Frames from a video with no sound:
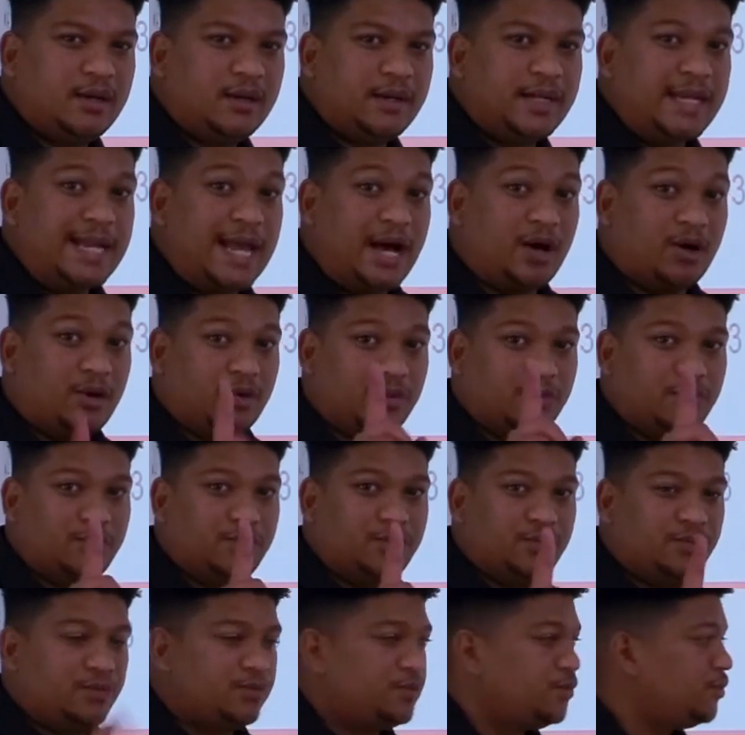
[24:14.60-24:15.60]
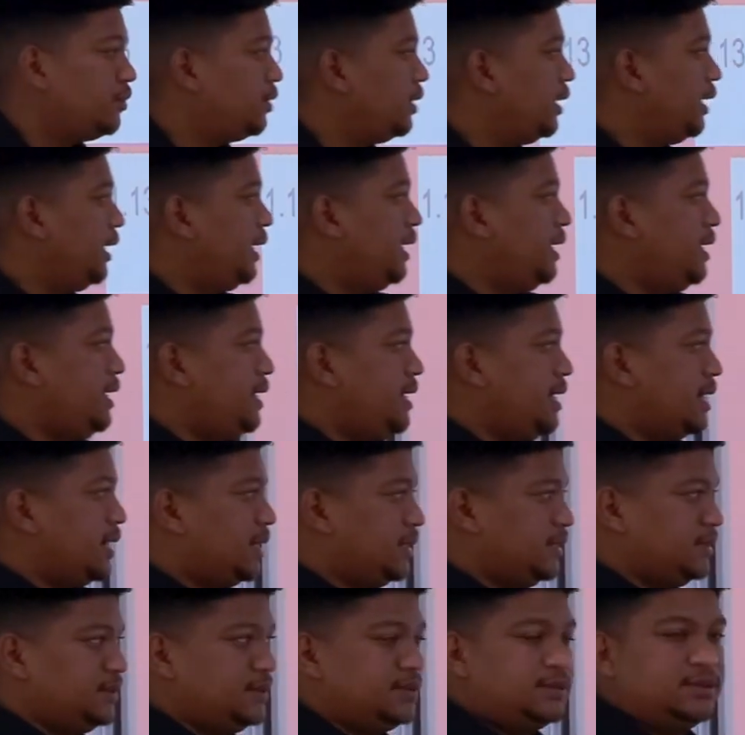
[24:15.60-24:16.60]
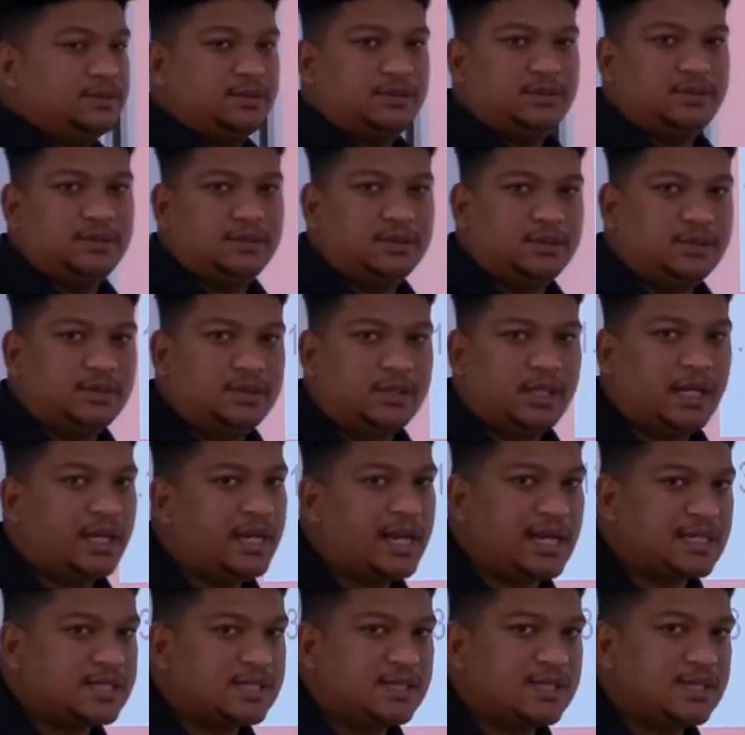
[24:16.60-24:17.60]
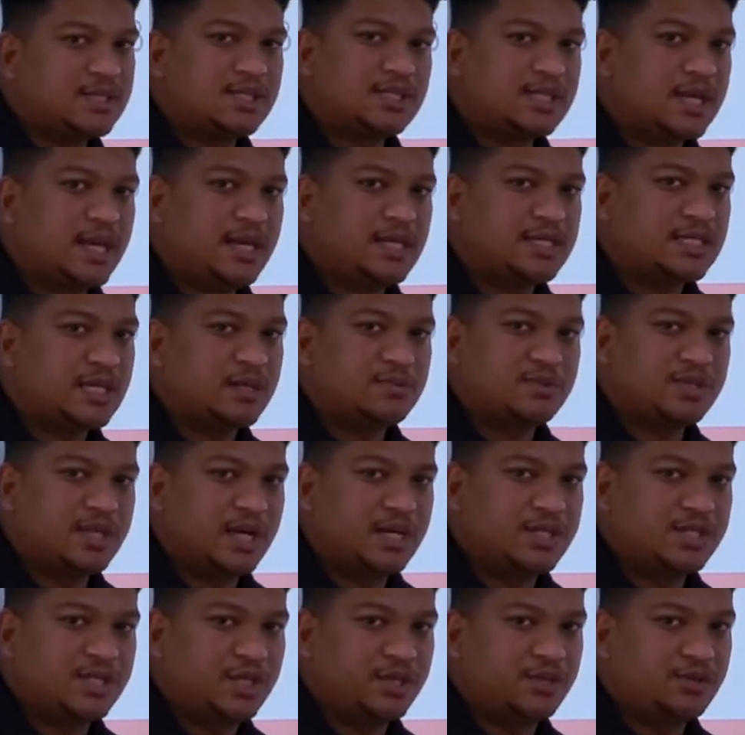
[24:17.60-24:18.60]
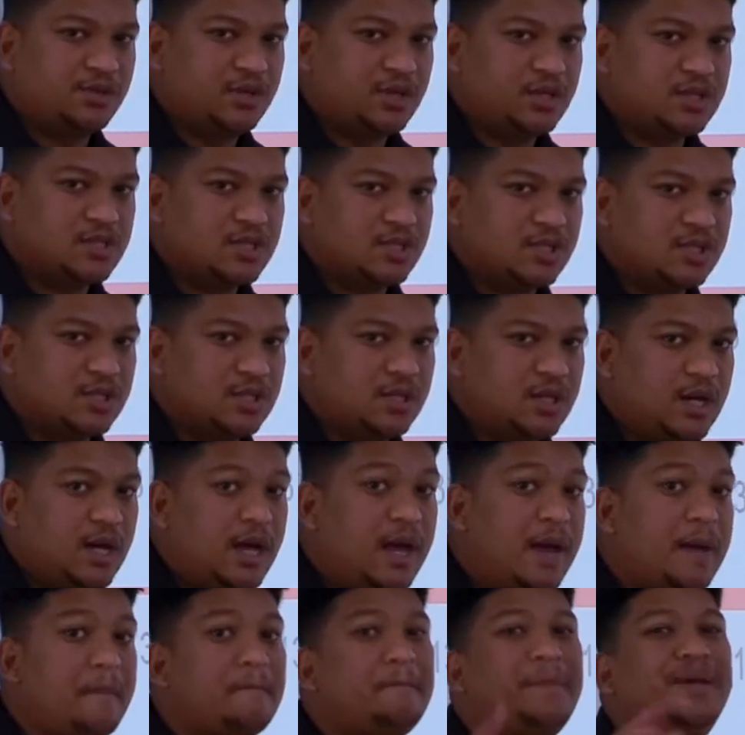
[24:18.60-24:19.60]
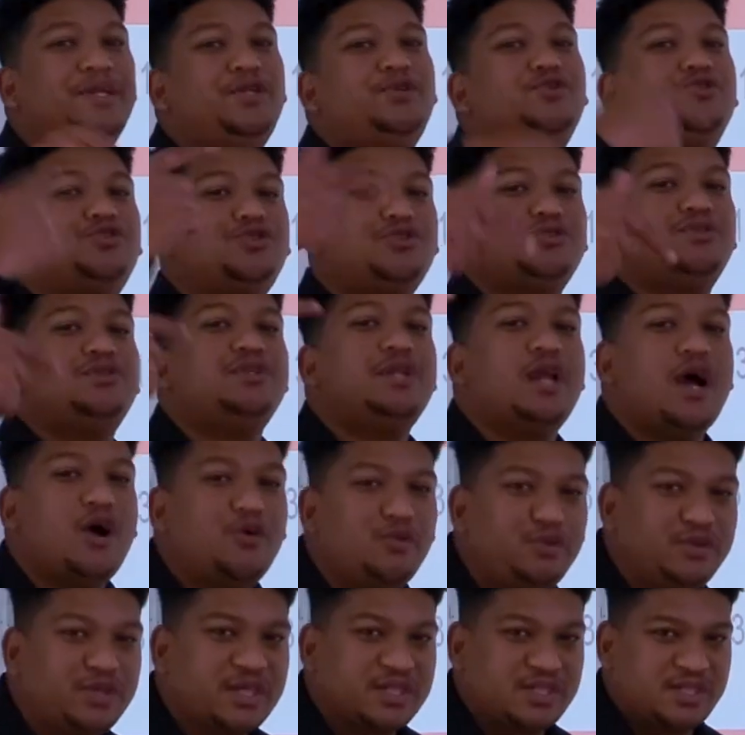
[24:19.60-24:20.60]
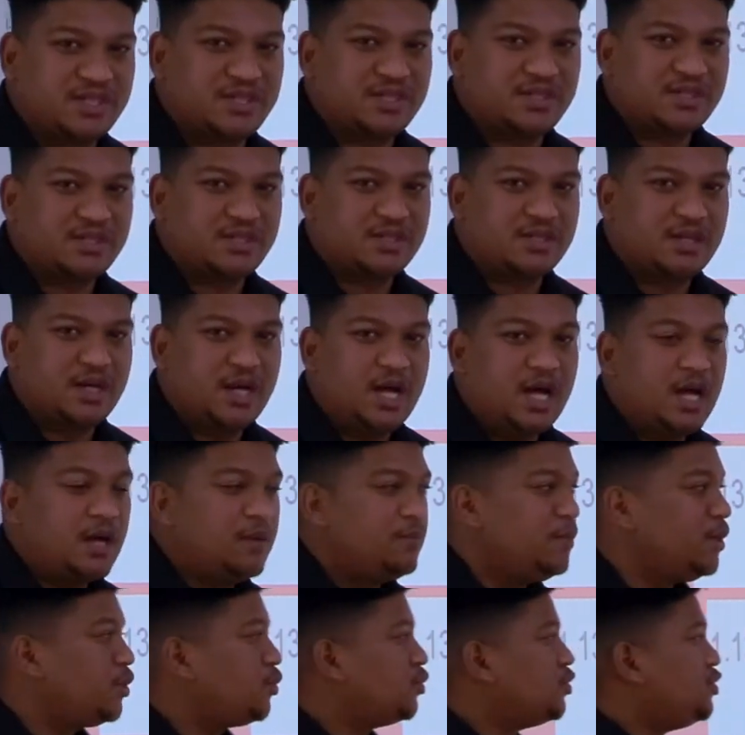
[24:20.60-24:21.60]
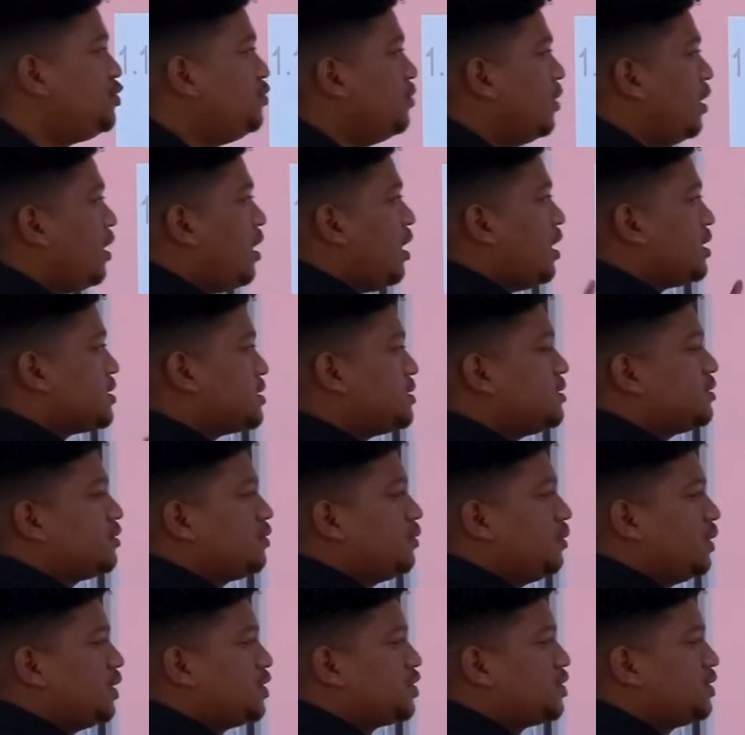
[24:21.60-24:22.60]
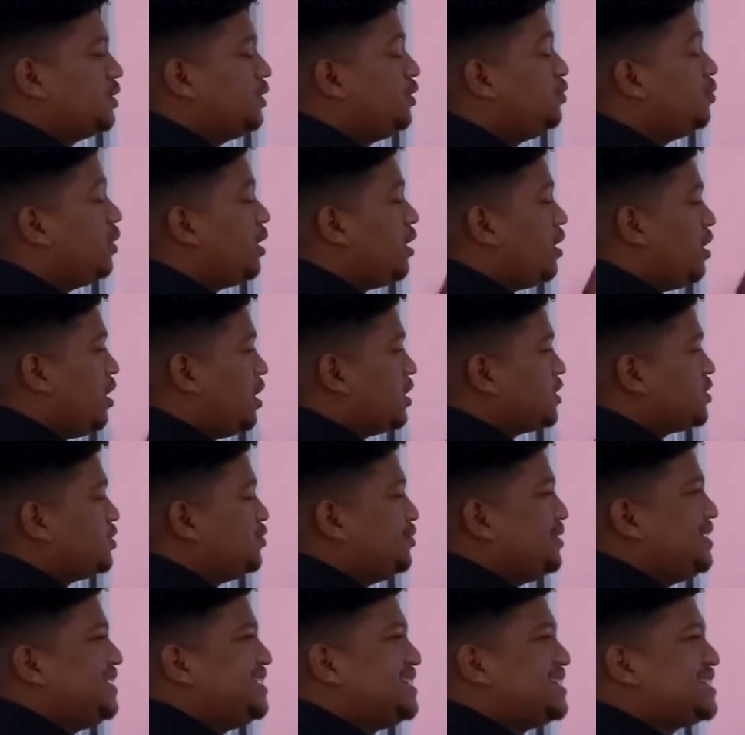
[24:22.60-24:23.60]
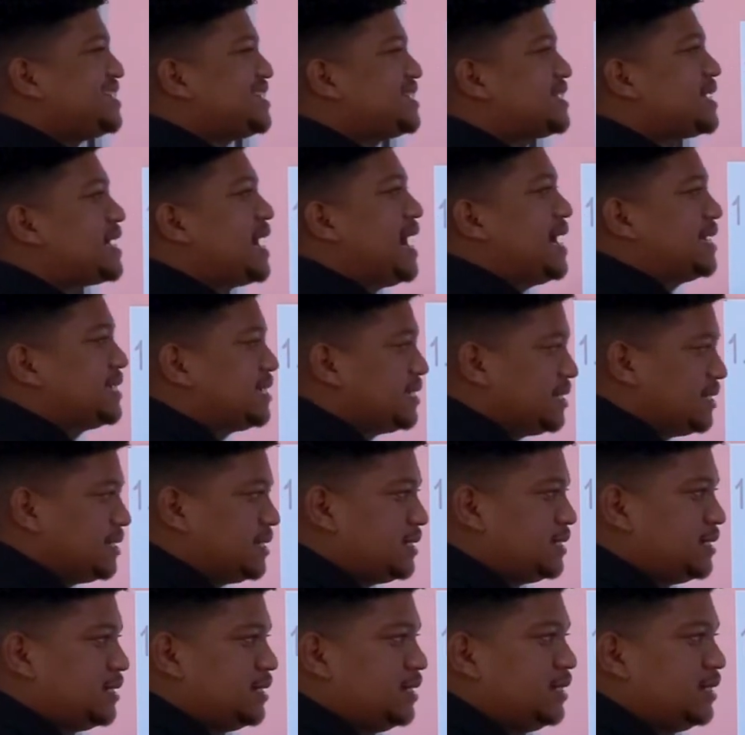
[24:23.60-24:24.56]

Now, in here, it doesn't say substantiate your answer, but you should know this because you are asked the question, you are asked to discuss.